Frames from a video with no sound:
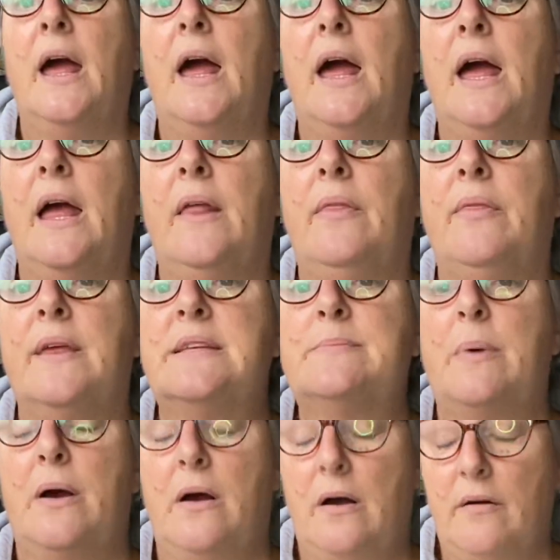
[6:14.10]
and this
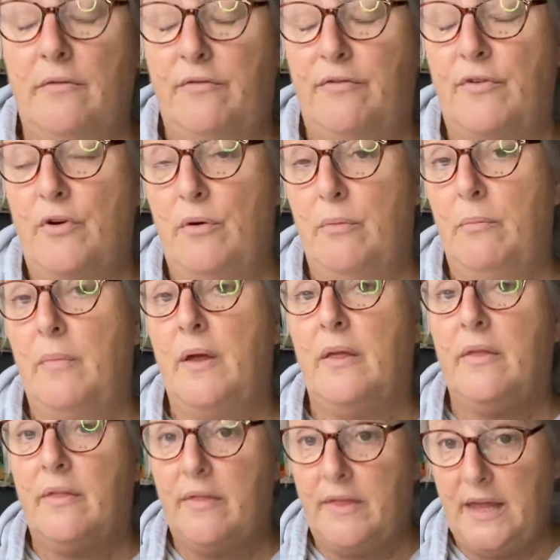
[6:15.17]
part from
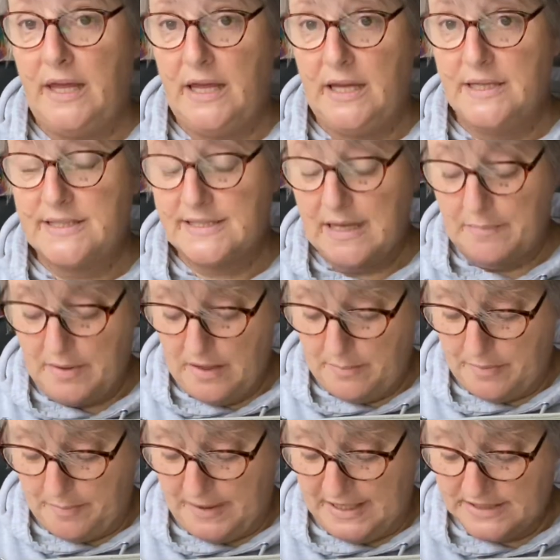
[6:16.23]
the step
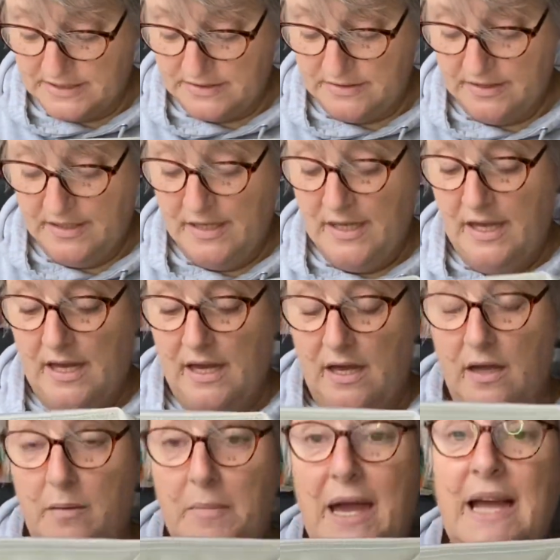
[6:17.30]
up pattern,
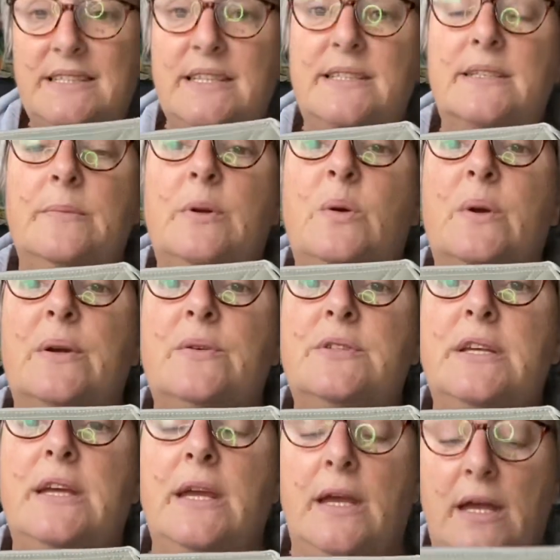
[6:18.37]
added some
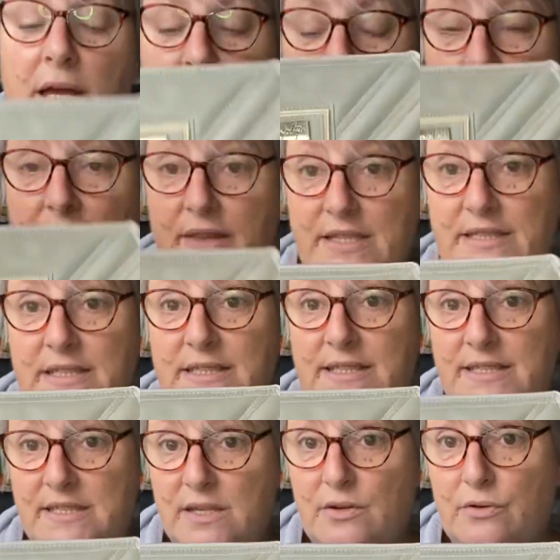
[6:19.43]
quilting, and this is
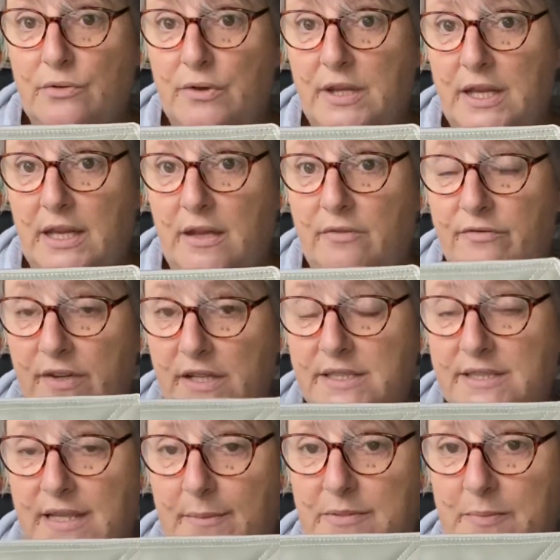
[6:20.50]
still the first
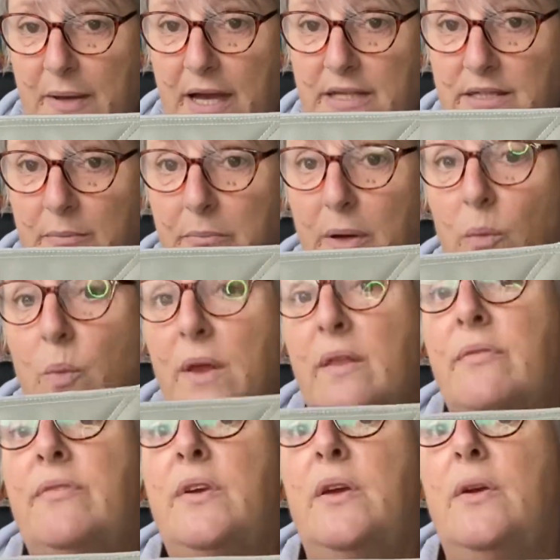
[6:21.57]
steps pattern but with
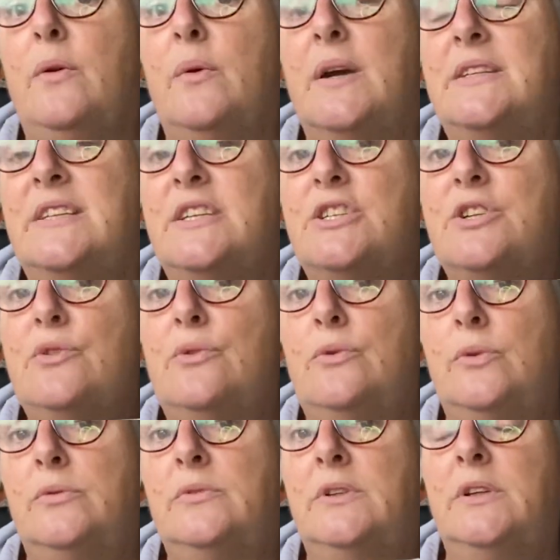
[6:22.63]
a few
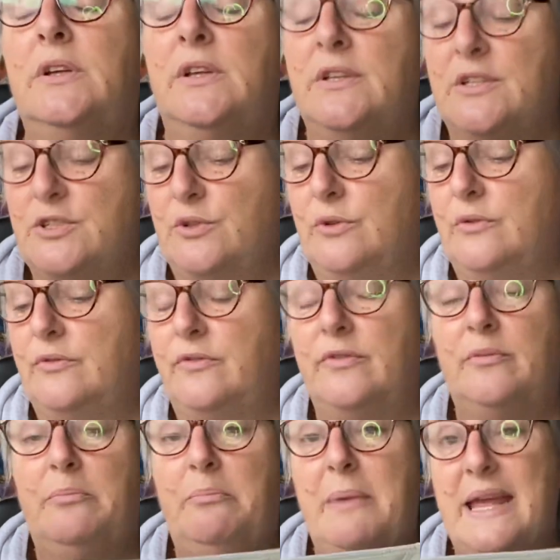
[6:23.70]
additional sort of
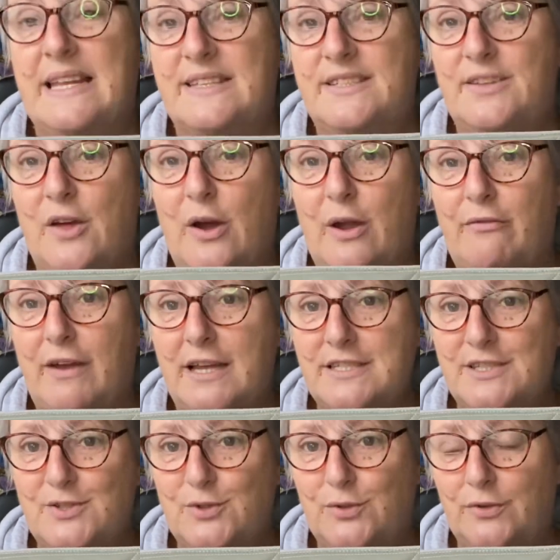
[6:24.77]
bits that I've
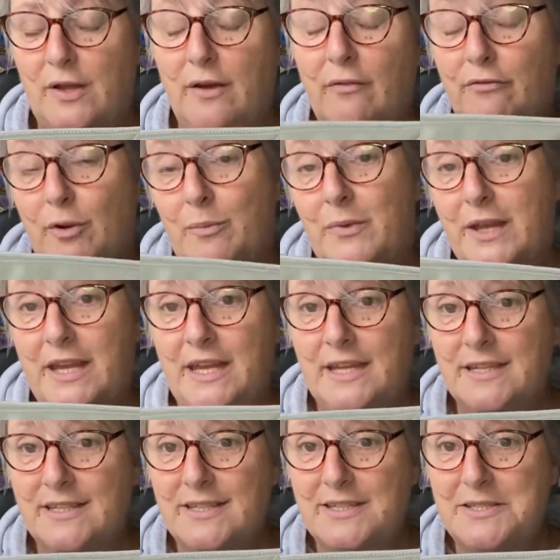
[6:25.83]
added on from the
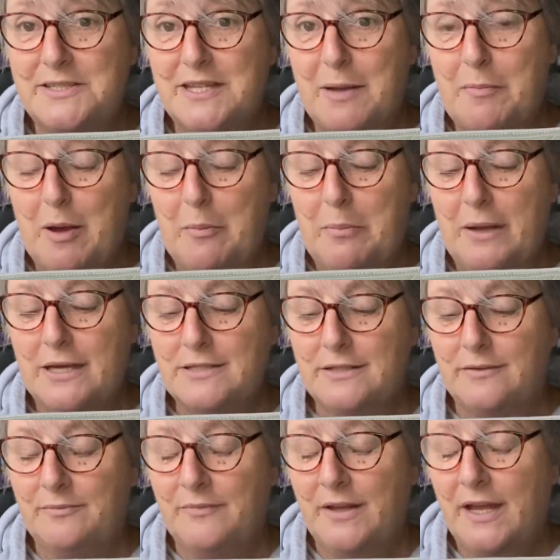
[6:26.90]
step up
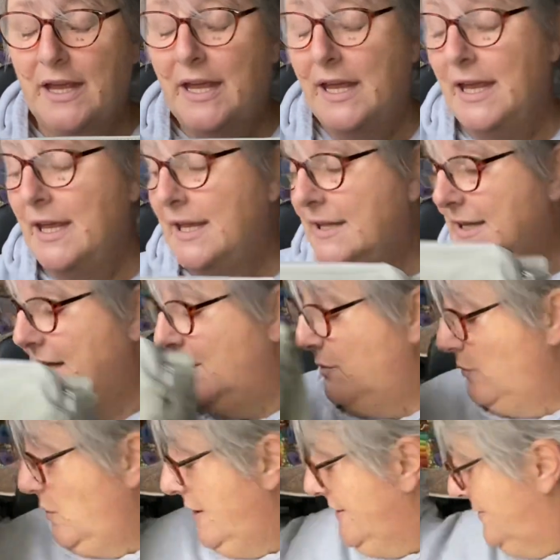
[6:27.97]
pattern. Now
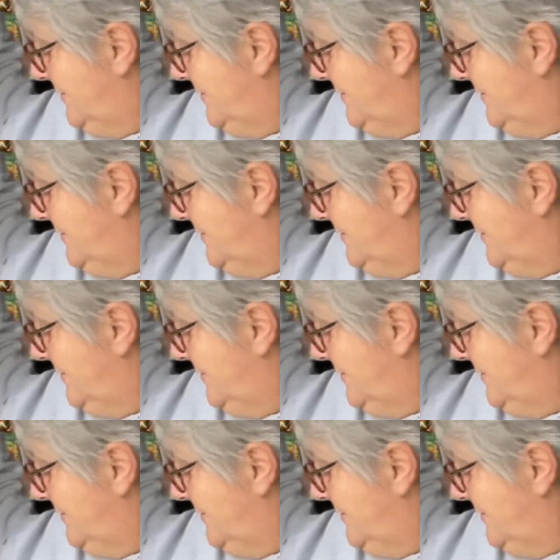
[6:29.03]
what else